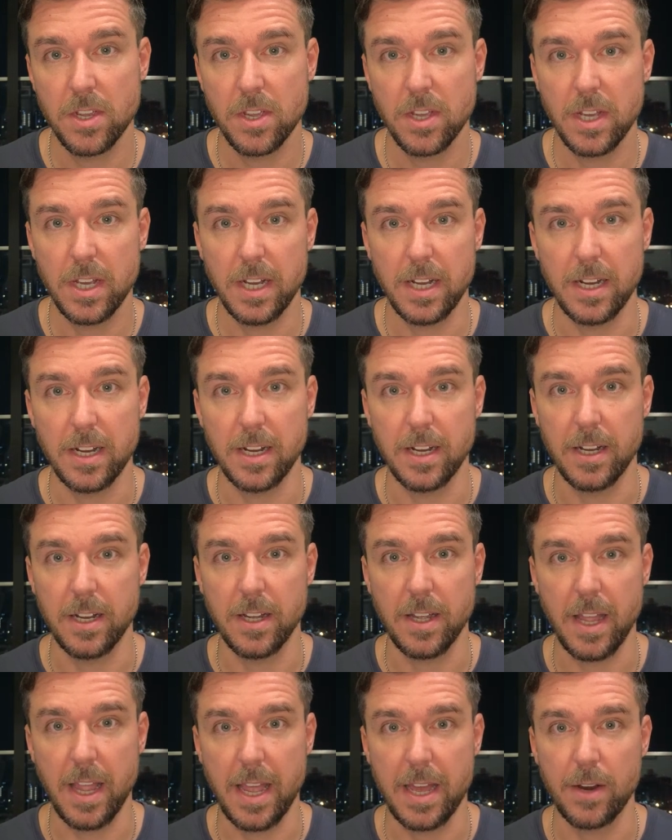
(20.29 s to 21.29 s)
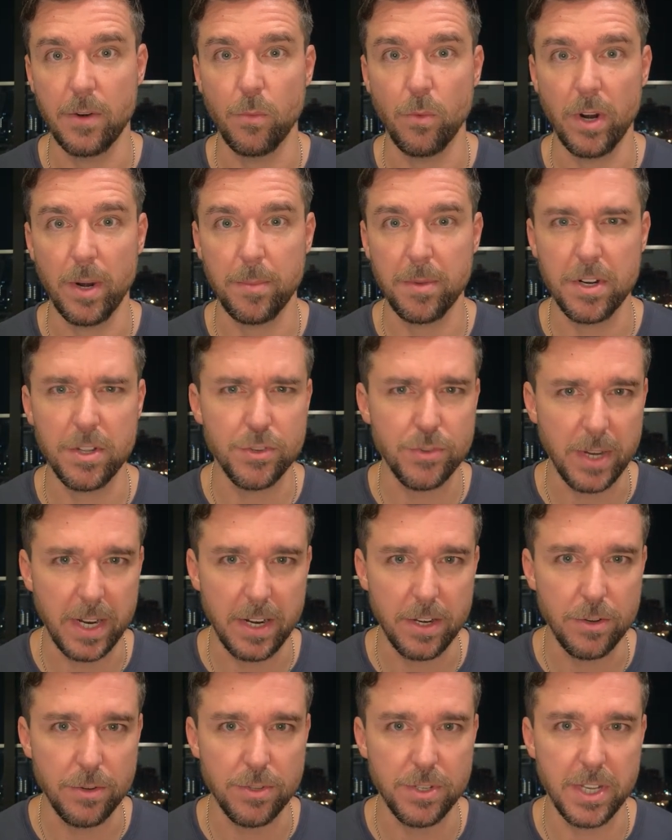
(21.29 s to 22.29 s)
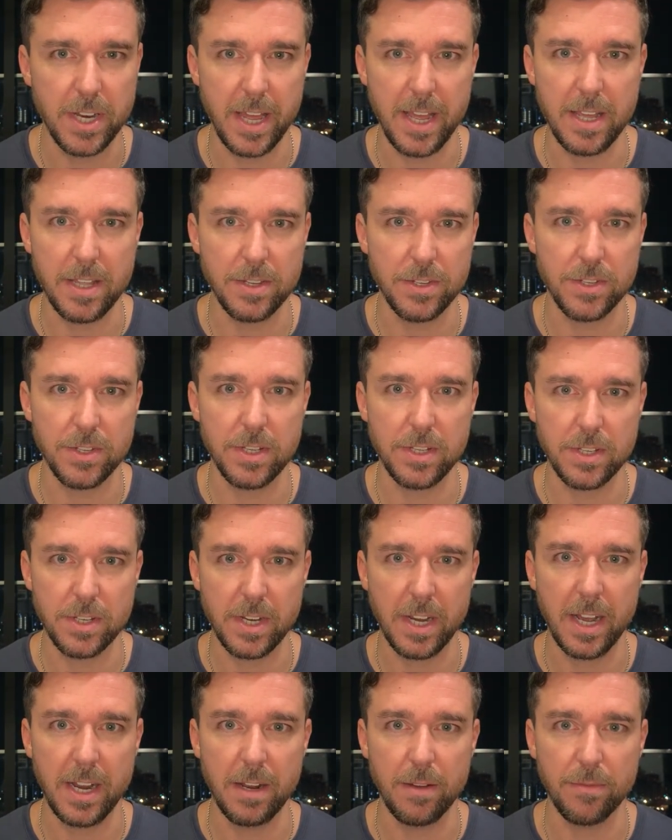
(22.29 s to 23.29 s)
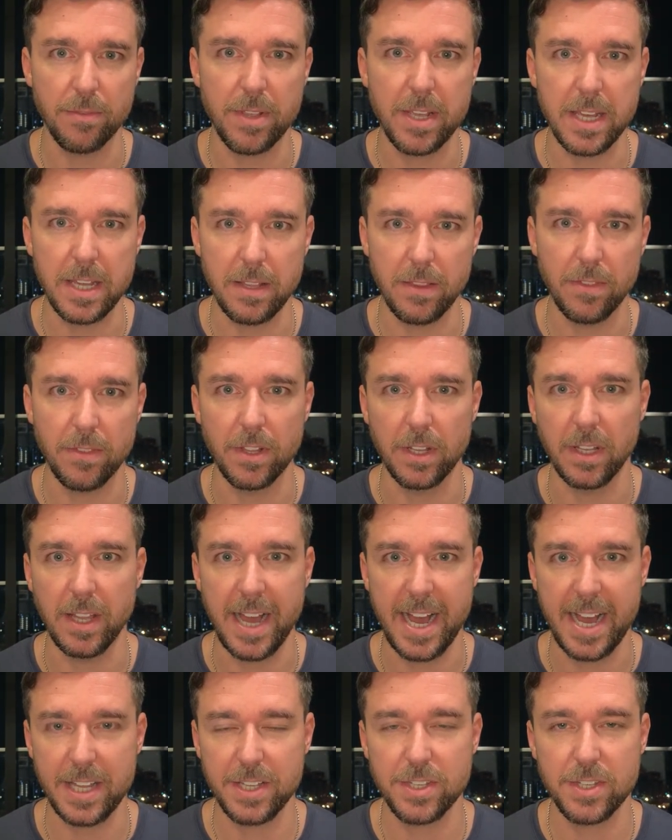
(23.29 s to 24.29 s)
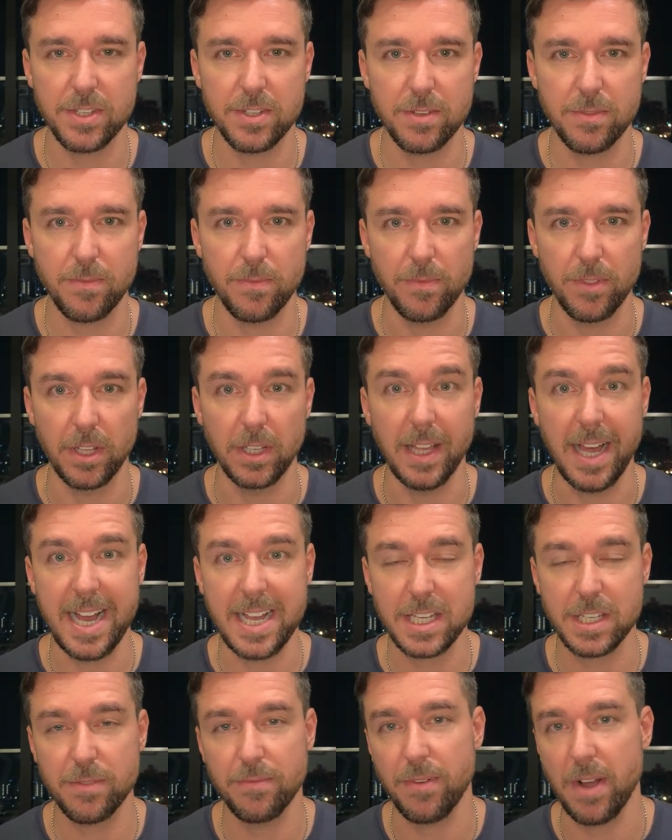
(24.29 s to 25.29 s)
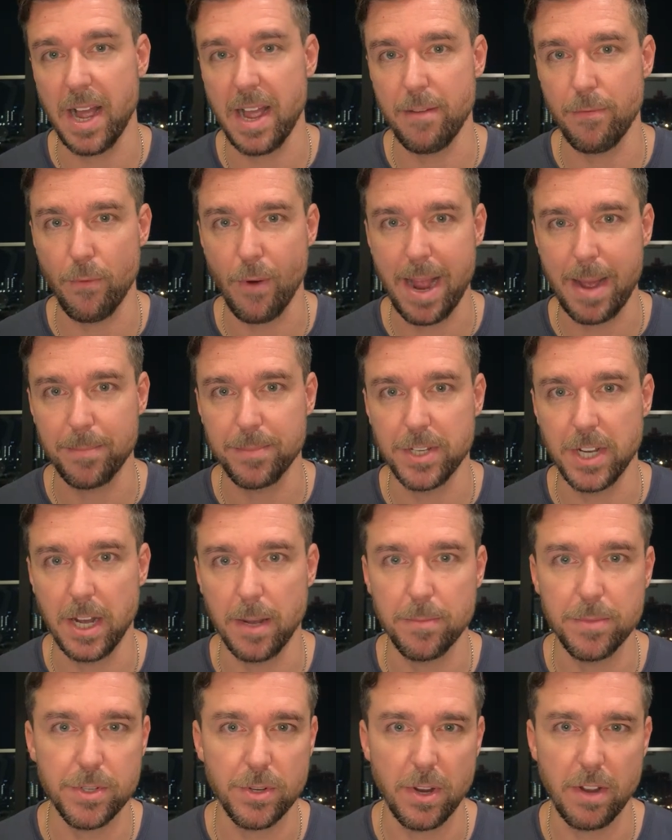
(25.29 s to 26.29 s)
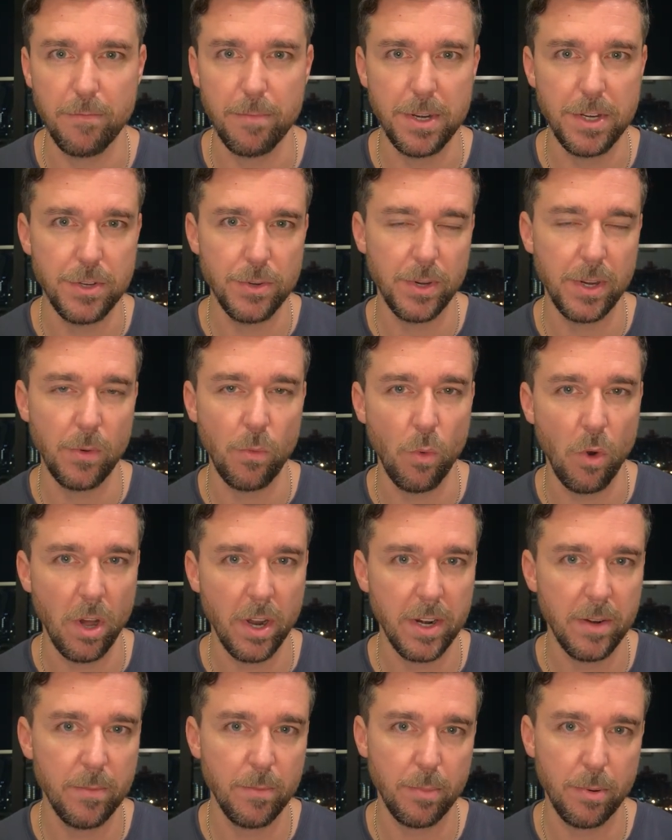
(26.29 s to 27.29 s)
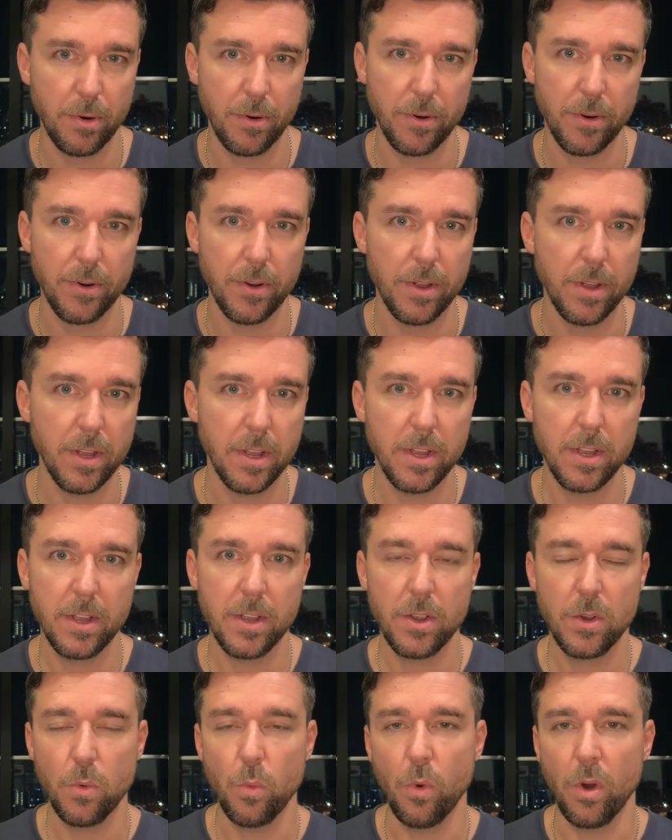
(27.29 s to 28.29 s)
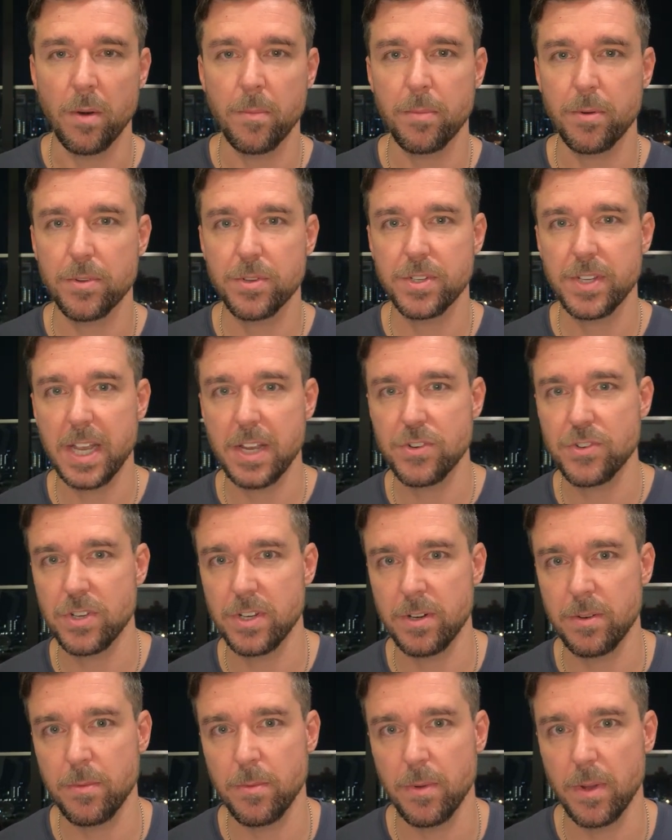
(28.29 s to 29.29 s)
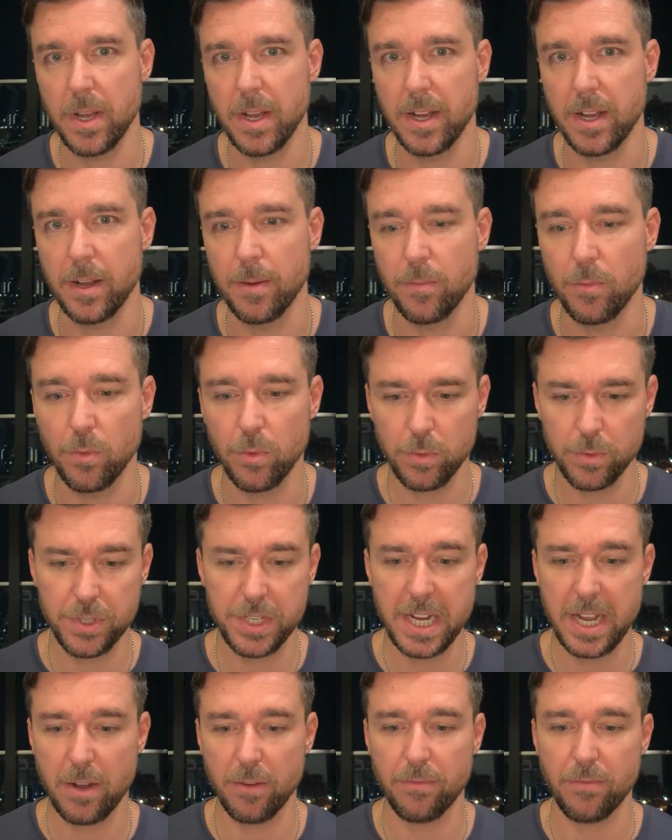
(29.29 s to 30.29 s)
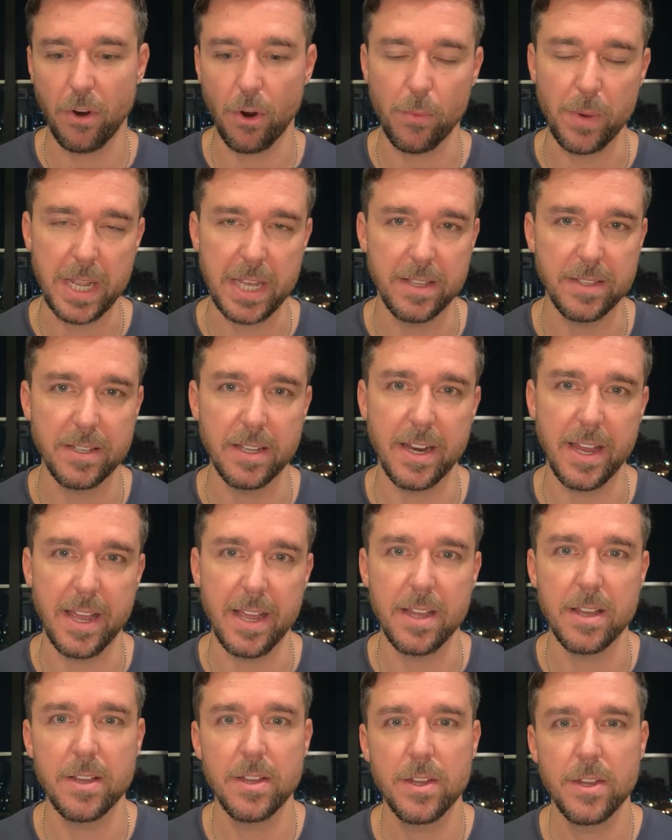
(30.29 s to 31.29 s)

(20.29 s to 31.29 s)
And what I'm going to try to do today is kind of get the last five wrapped up. So I've been doing one per session. We'll see how far we get today.